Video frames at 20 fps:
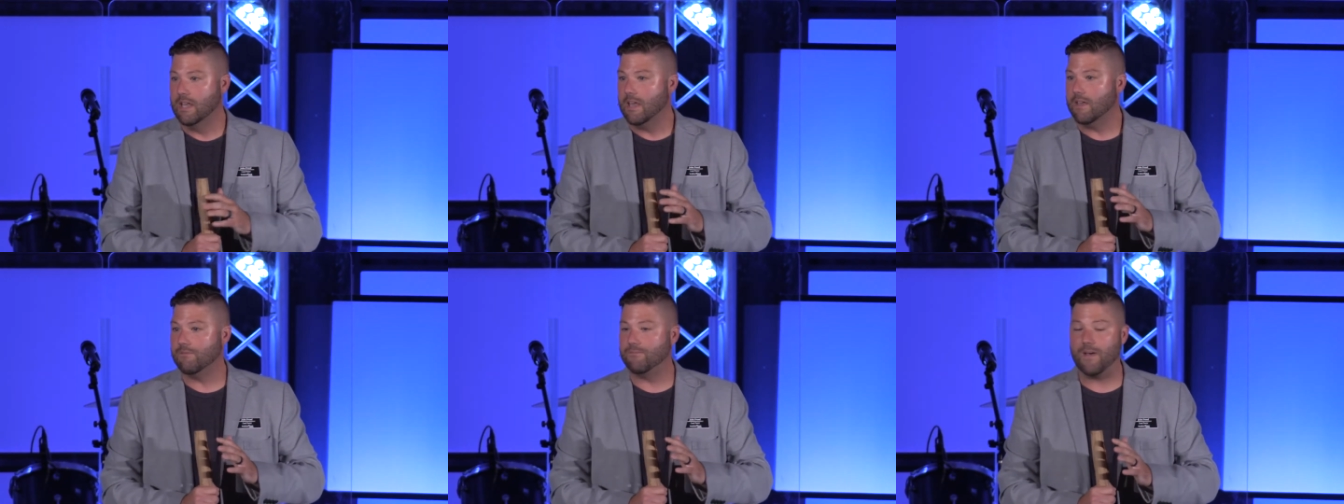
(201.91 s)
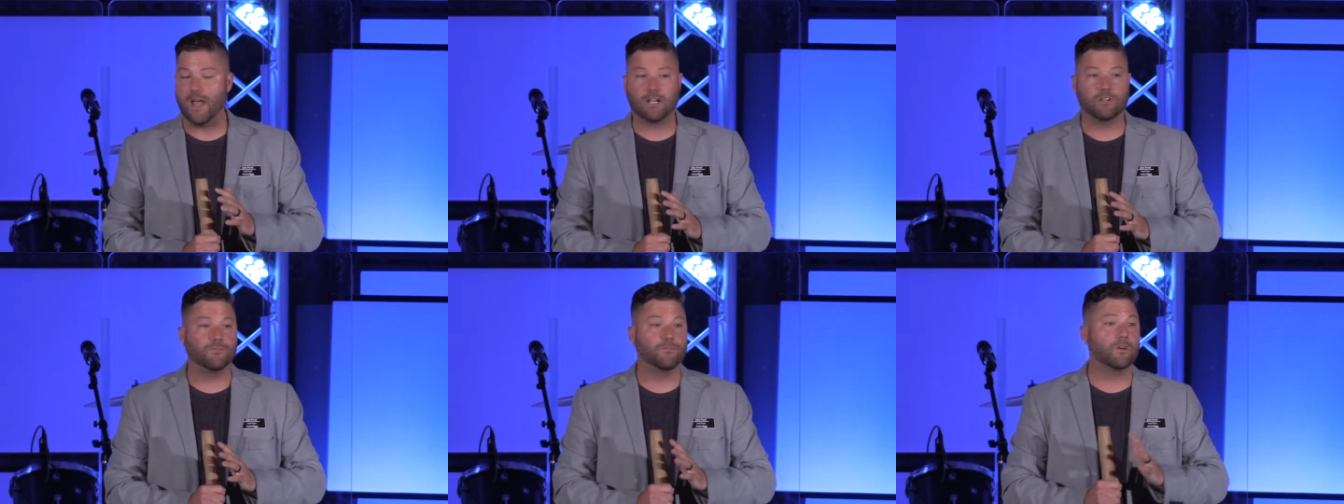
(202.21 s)
In
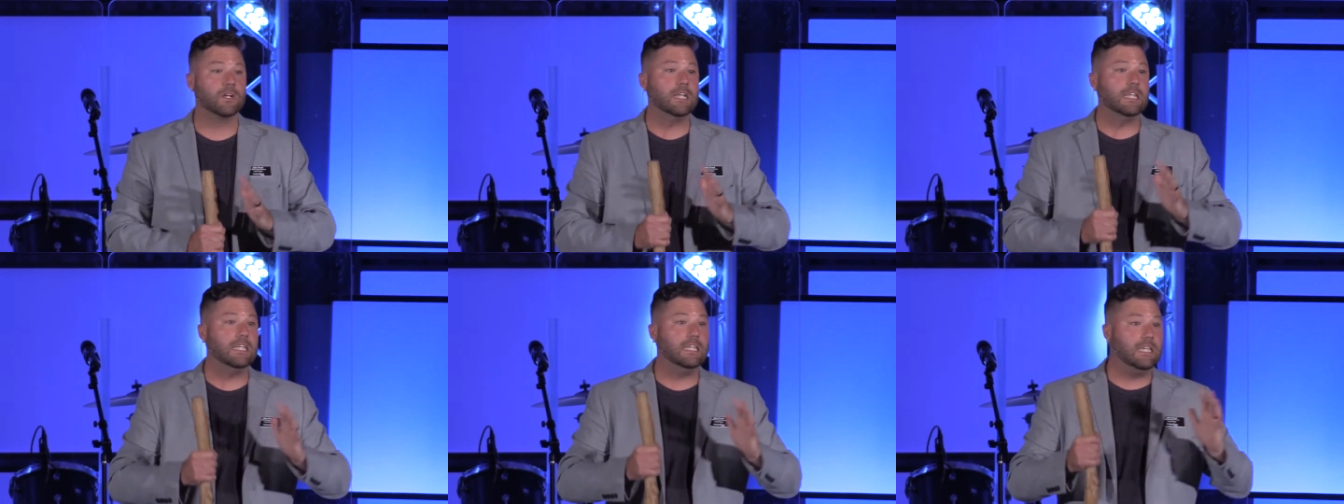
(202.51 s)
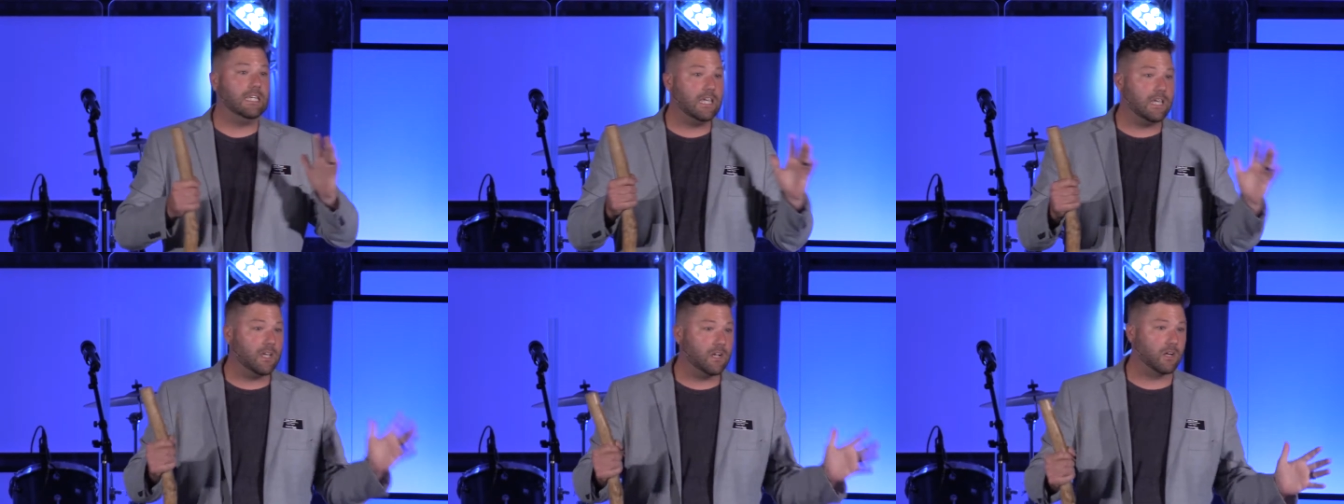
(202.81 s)
fact, for
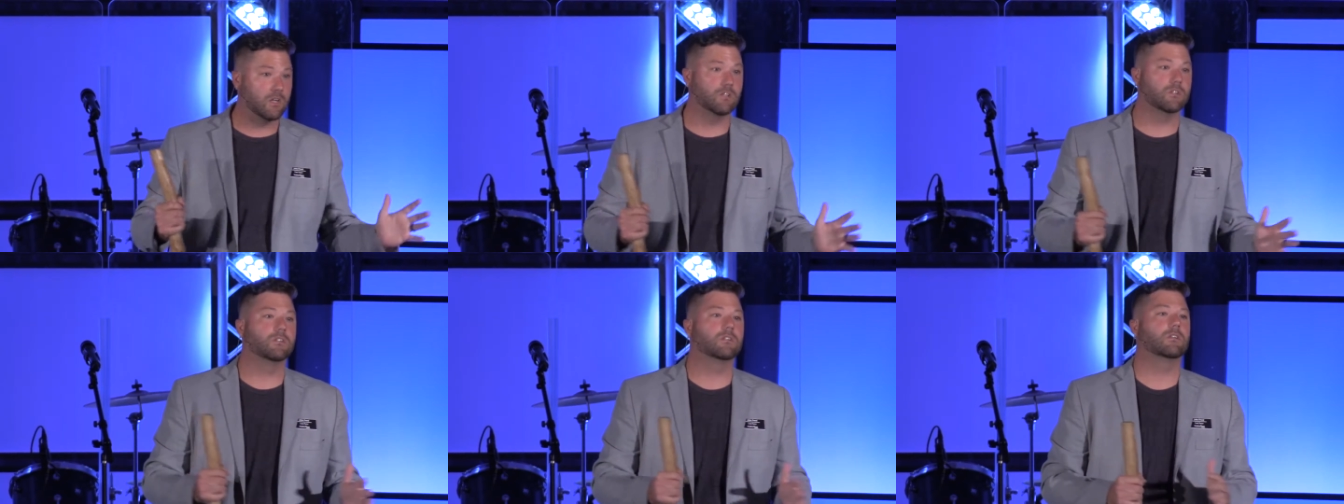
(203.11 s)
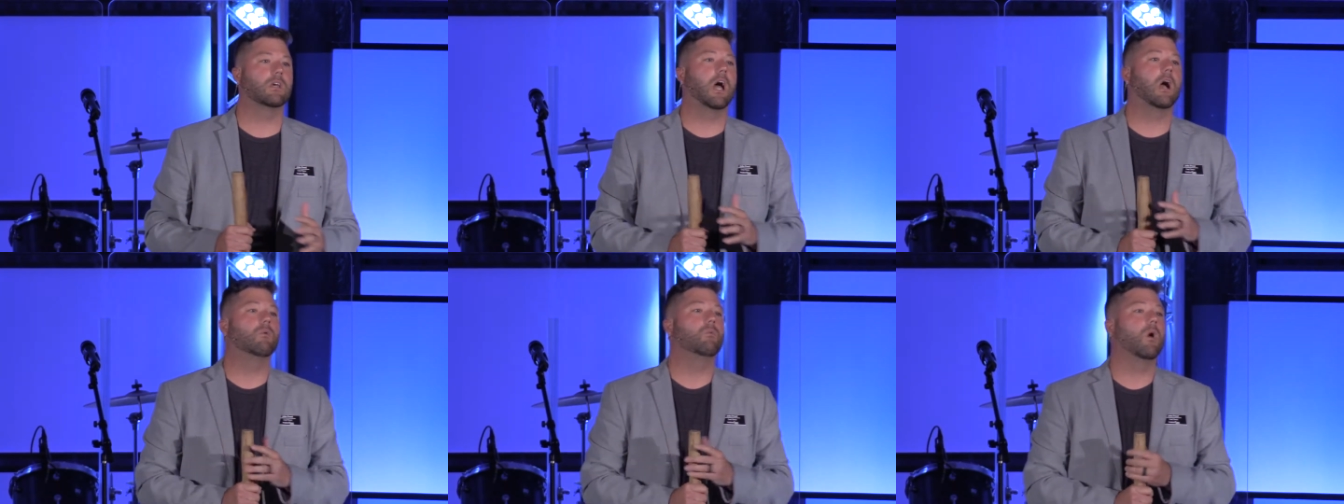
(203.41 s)
years,
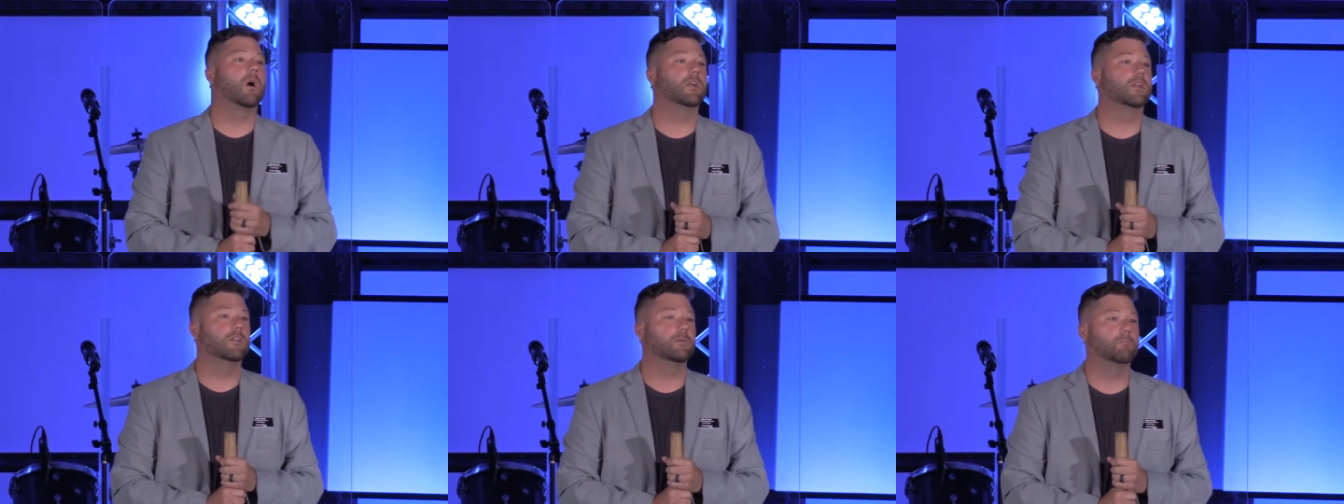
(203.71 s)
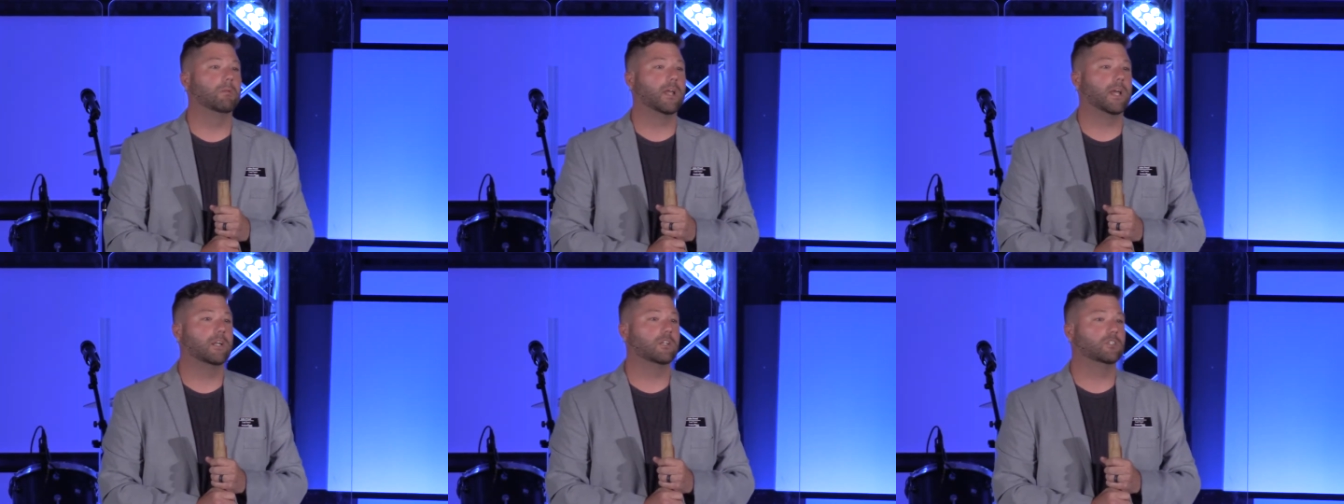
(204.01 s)
I wanted to
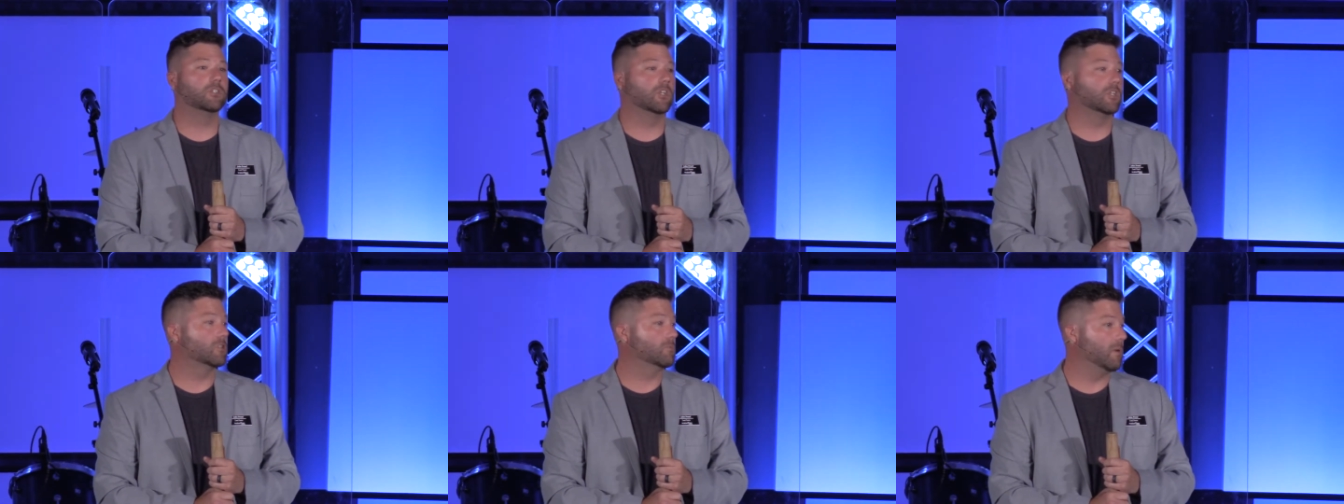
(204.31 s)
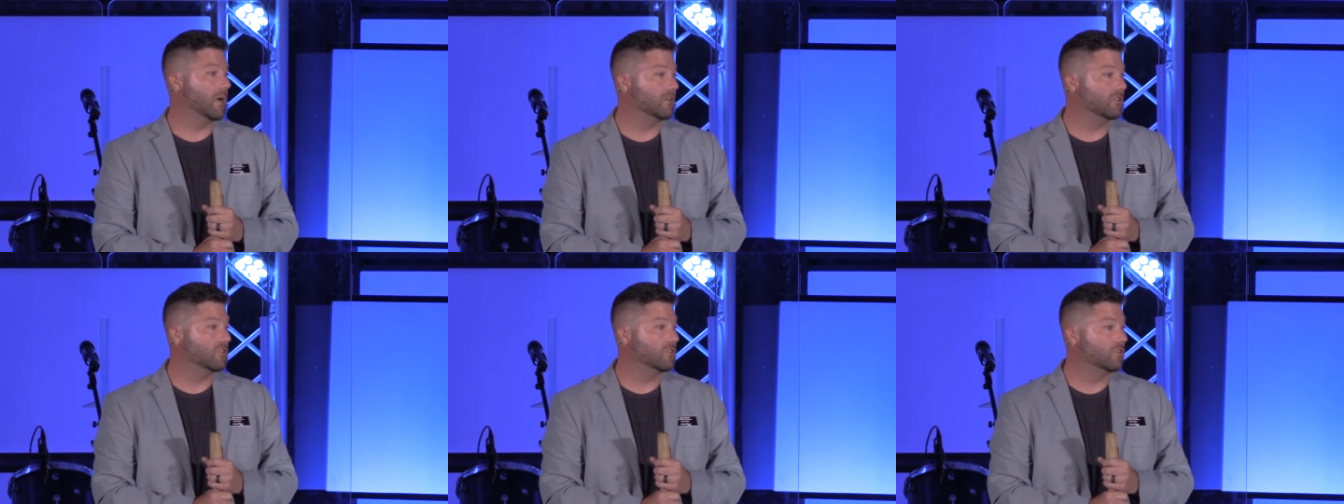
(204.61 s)
plant a church, but
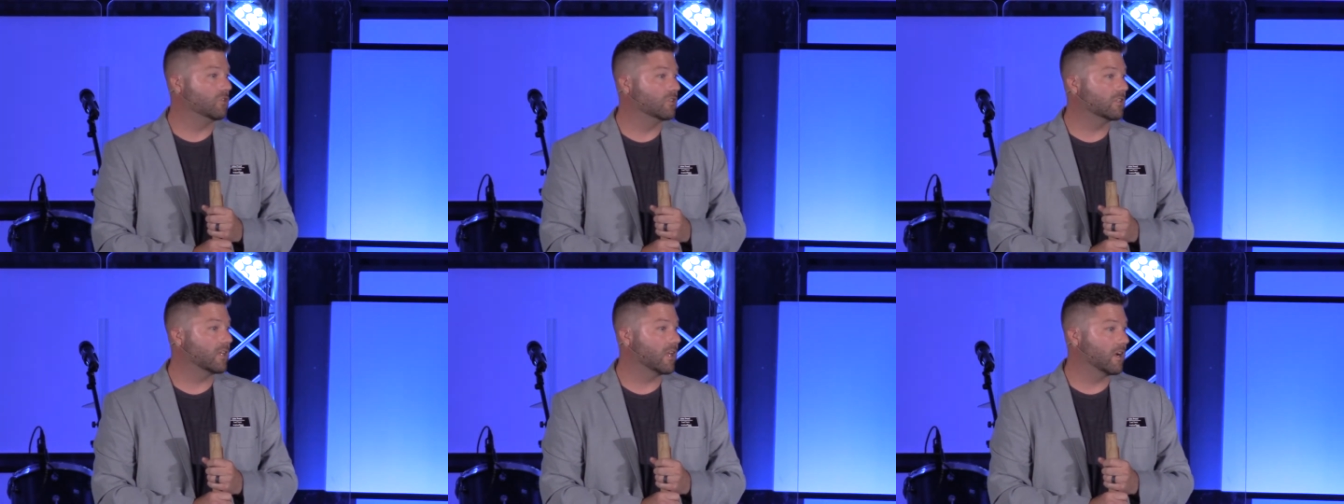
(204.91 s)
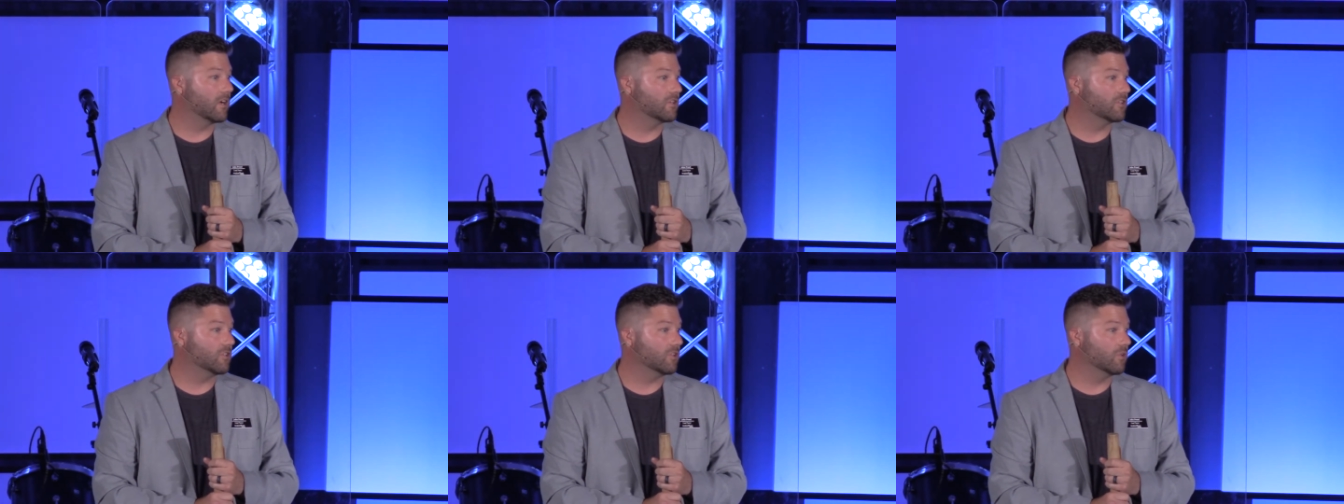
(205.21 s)
I was too
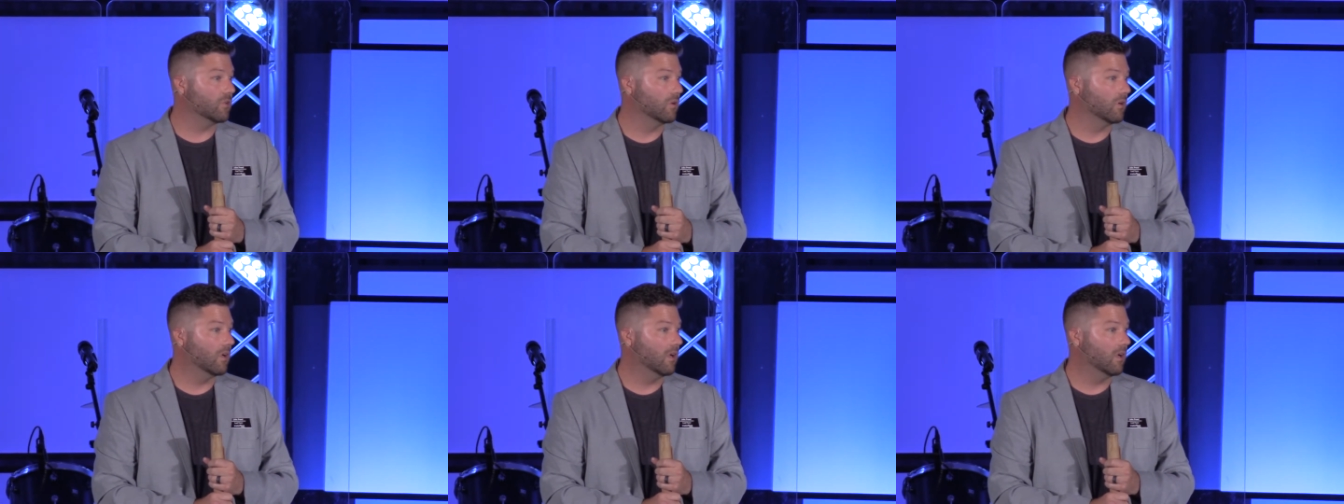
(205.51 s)
scared to.